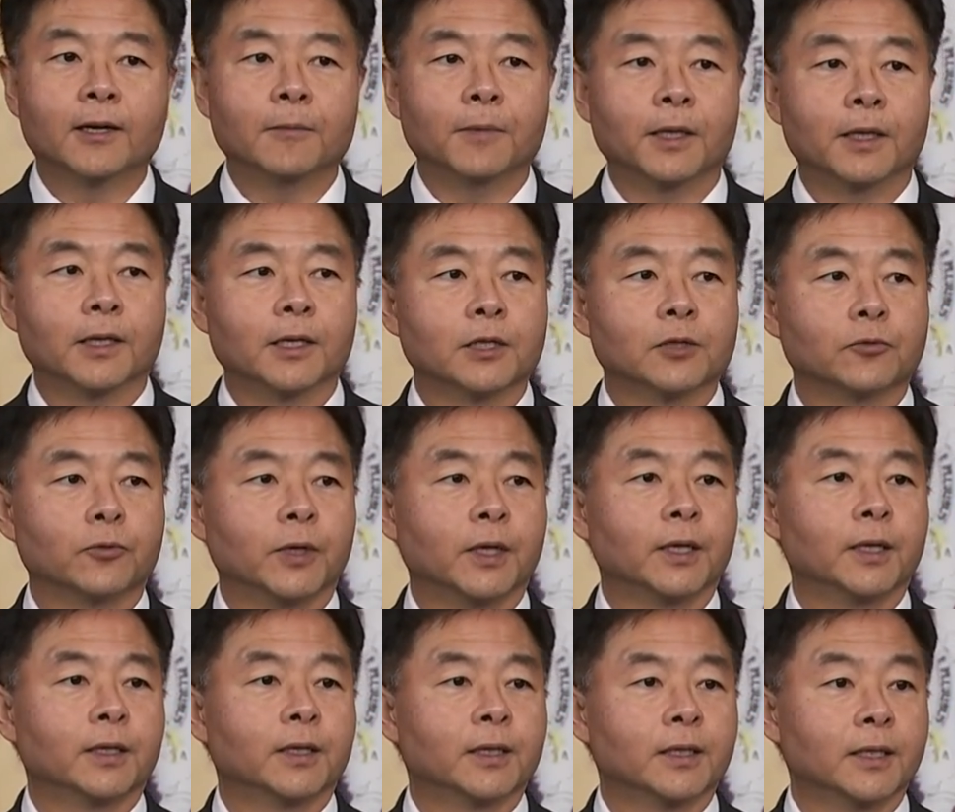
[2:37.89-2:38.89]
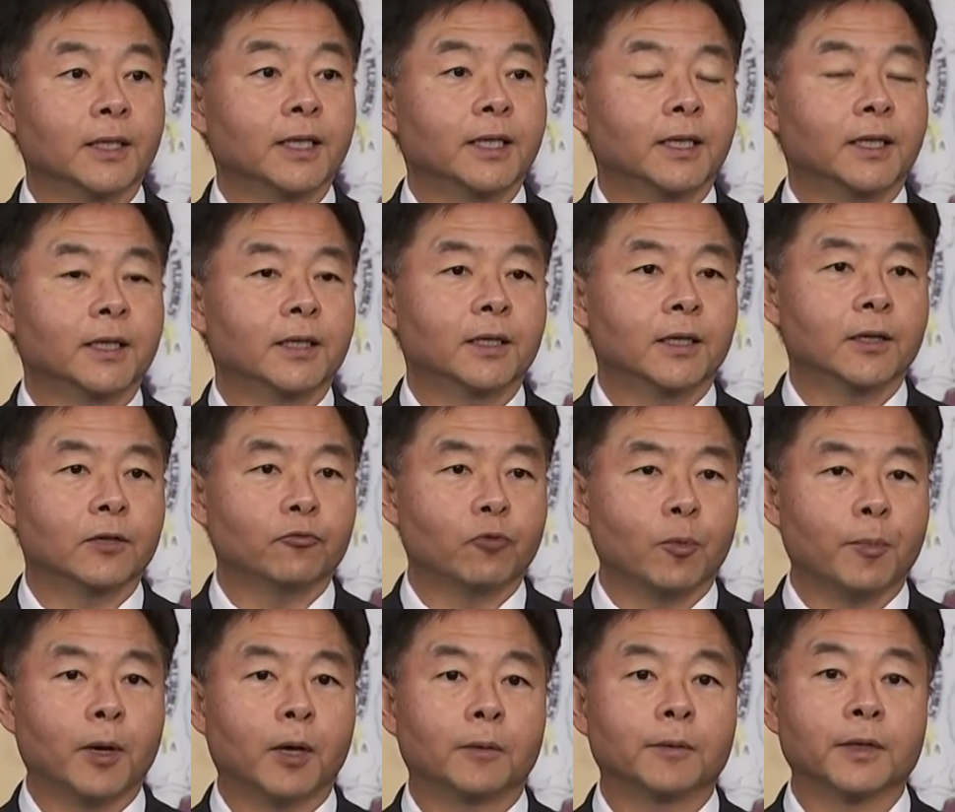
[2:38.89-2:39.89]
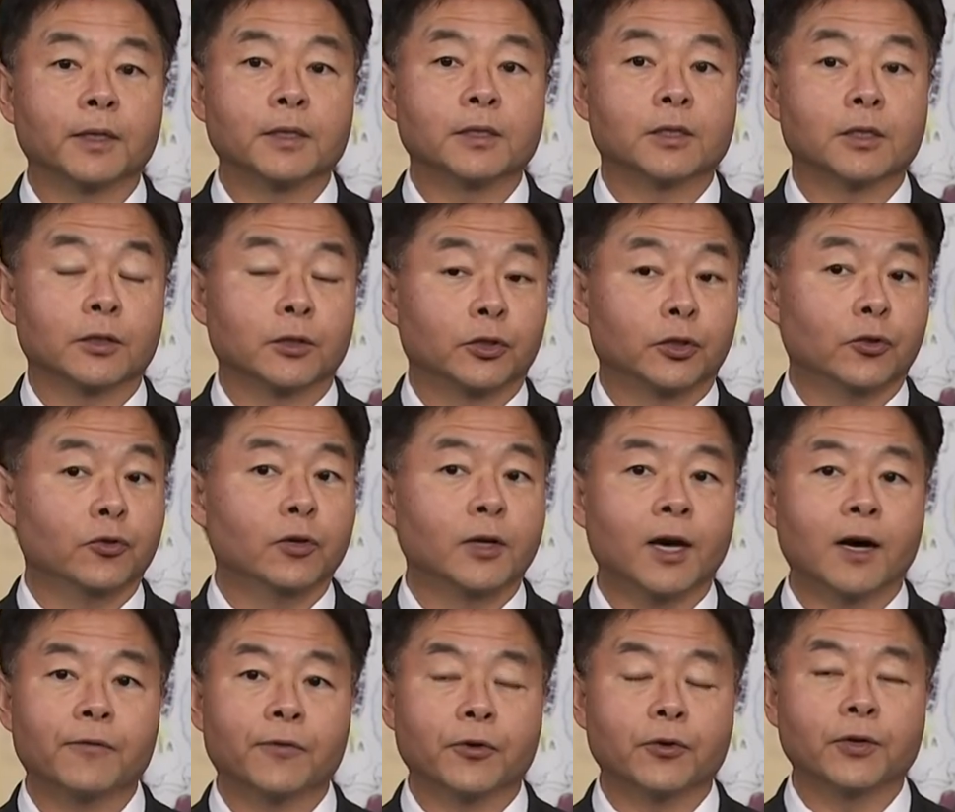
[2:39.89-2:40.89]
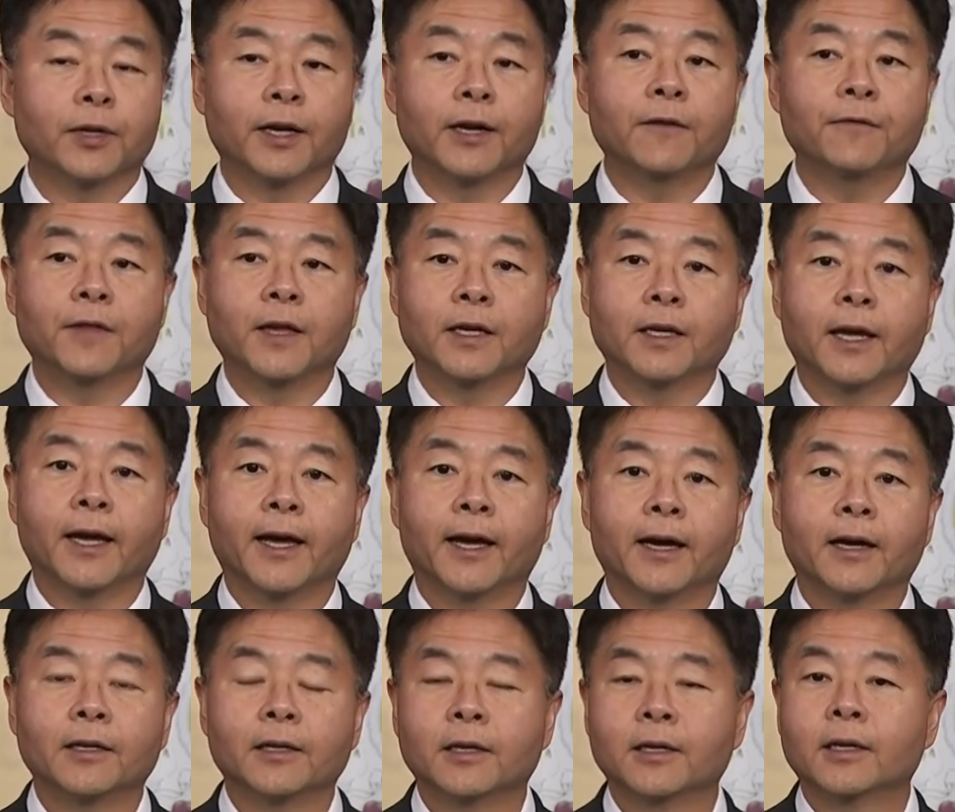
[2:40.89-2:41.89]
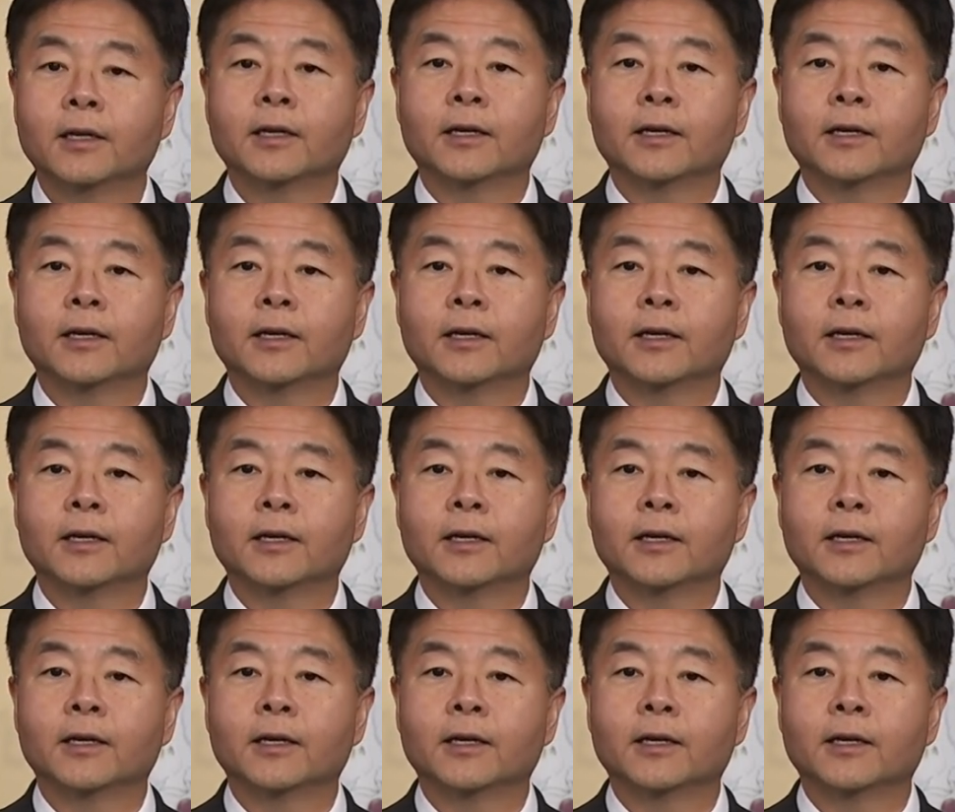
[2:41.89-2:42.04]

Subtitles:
because we need Republicans to govern if they can.